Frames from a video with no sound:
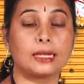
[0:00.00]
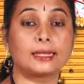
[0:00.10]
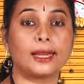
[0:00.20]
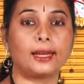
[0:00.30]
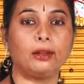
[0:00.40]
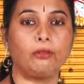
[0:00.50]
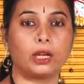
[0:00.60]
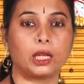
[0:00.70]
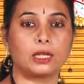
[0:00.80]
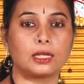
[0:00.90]

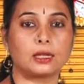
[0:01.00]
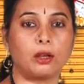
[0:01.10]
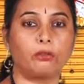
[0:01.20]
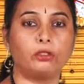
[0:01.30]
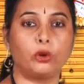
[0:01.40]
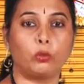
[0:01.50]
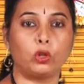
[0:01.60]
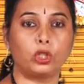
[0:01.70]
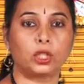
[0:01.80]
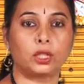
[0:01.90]
significance of
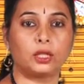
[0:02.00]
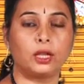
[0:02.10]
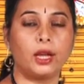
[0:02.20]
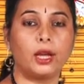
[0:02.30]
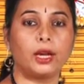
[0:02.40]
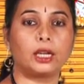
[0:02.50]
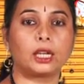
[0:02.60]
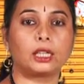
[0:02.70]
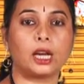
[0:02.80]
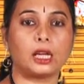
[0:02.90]
devotion in
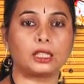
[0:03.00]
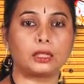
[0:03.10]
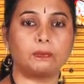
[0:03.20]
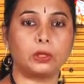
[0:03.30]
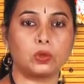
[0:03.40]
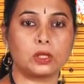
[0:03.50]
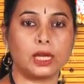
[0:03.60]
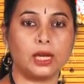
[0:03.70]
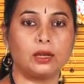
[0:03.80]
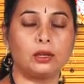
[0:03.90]
Carnatic
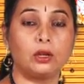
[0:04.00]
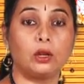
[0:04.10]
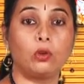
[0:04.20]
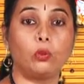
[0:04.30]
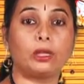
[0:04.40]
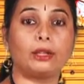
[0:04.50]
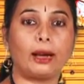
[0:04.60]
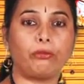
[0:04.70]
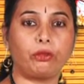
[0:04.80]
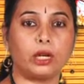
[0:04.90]
music with
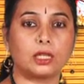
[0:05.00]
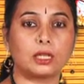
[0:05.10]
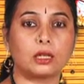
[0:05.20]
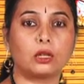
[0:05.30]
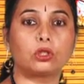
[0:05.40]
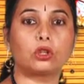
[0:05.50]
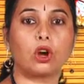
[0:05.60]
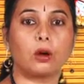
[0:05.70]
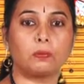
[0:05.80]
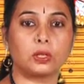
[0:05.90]
reference to
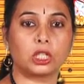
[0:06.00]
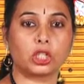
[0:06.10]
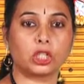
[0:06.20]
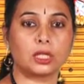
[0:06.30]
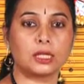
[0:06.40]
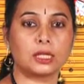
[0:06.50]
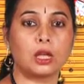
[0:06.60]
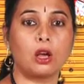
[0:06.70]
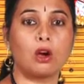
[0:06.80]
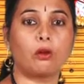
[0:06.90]
compositions
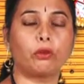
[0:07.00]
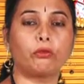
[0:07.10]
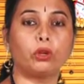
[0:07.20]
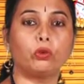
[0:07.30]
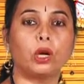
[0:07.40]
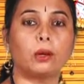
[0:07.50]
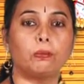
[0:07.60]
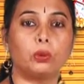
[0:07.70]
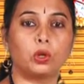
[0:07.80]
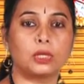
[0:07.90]
of a few
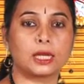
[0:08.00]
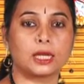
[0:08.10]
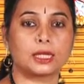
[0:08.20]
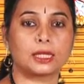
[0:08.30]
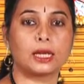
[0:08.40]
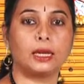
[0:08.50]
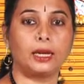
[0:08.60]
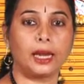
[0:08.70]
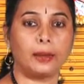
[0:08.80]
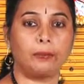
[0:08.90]
composers,
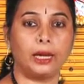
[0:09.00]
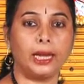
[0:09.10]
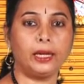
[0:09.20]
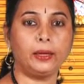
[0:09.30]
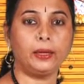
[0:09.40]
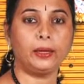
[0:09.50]
namely